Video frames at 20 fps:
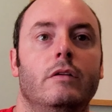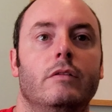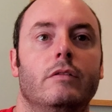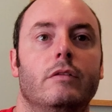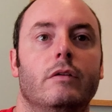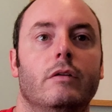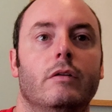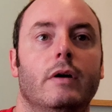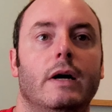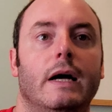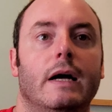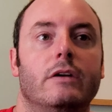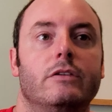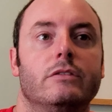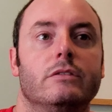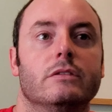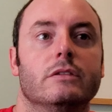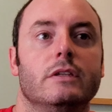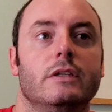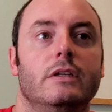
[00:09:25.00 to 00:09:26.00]
So
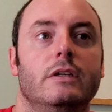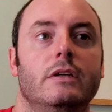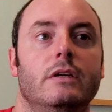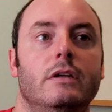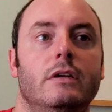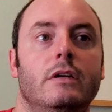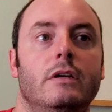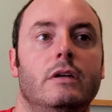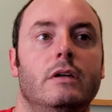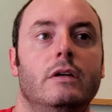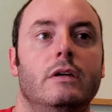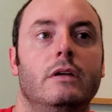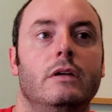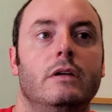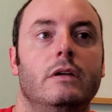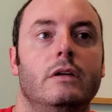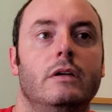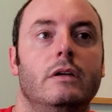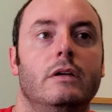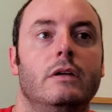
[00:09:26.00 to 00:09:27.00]
actually,
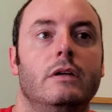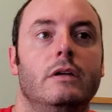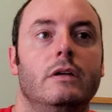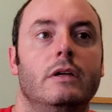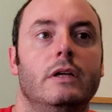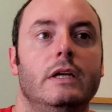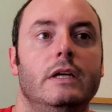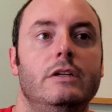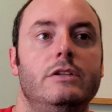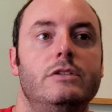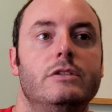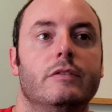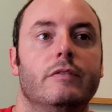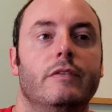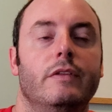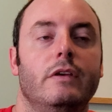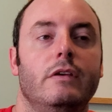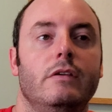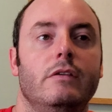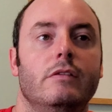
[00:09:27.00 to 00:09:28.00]
each of
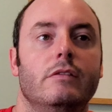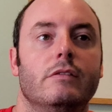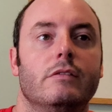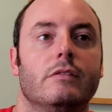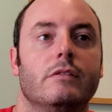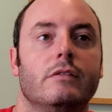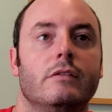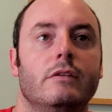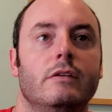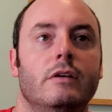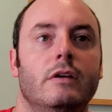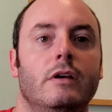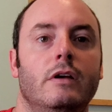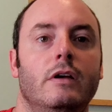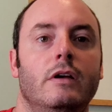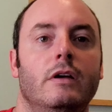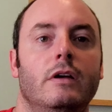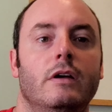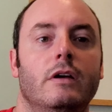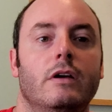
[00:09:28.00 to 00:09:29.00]
these
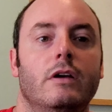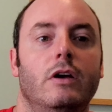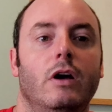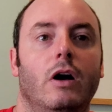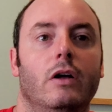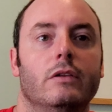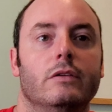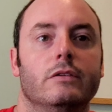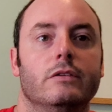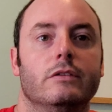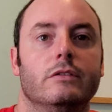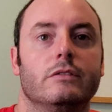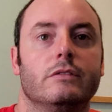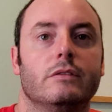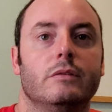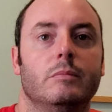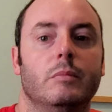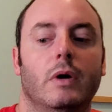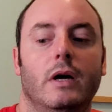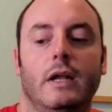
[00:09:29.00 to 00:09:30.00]
colors
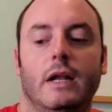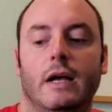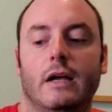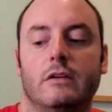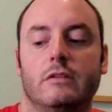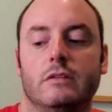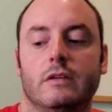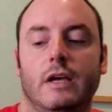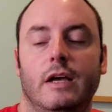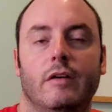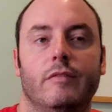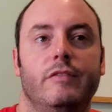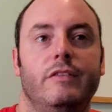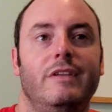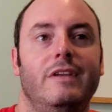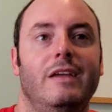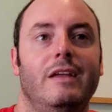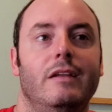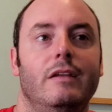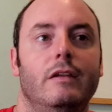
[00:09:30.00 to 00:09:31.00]
might actually have
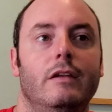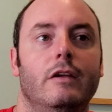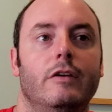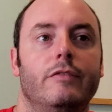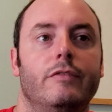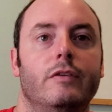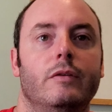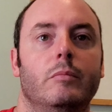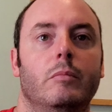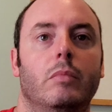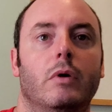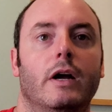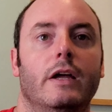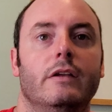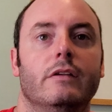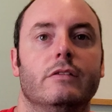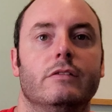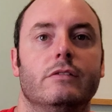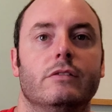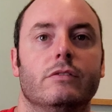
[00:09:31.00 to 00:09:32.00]
10 different
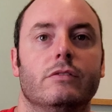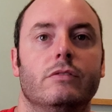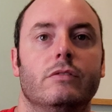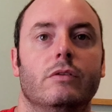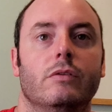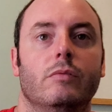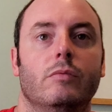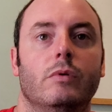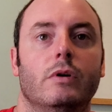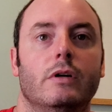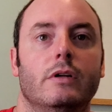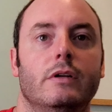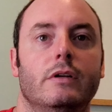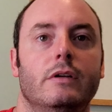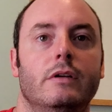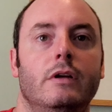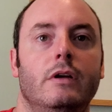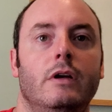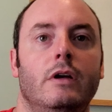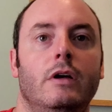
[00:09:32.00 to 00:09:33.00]
brightnesses. So
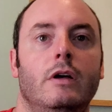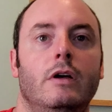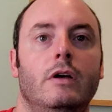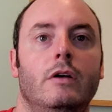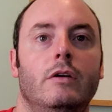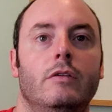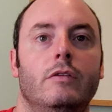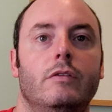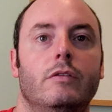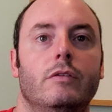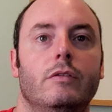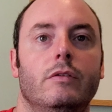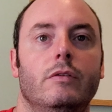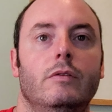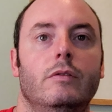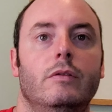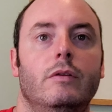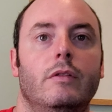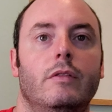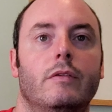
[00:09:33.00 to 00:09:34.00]
1,
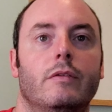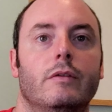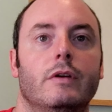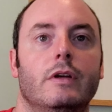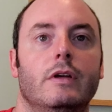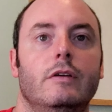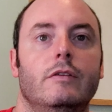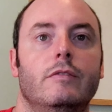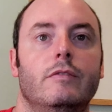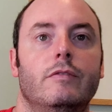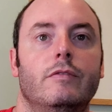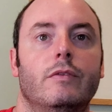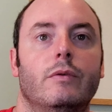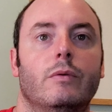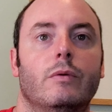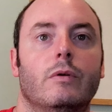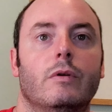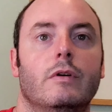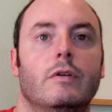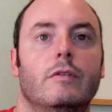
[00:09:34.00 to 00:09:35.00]
2, 3,
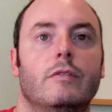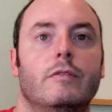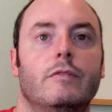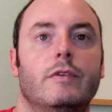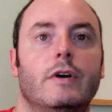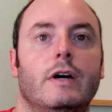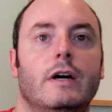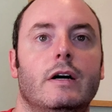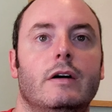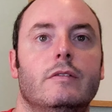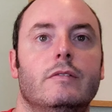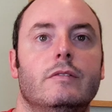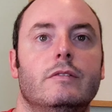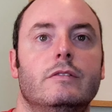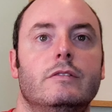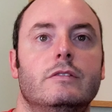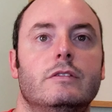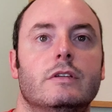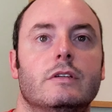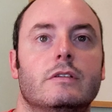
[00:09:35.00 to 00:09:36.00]
4, 5,
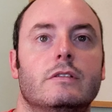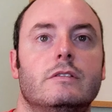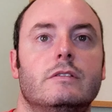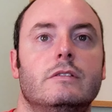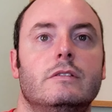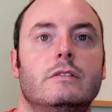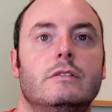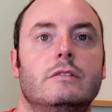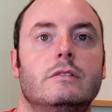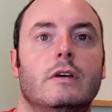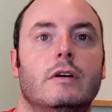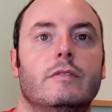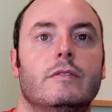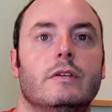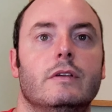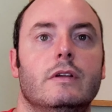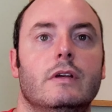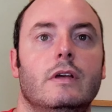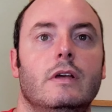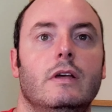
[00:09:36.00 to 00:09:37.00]
6,
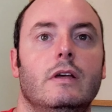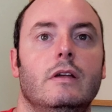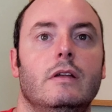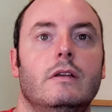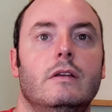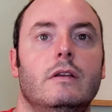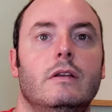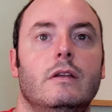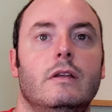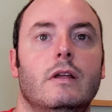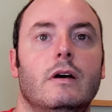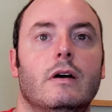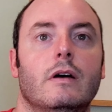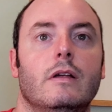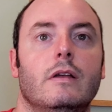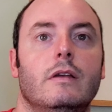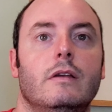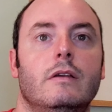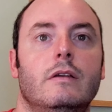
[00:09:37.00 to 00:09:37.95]
7, 8, 9.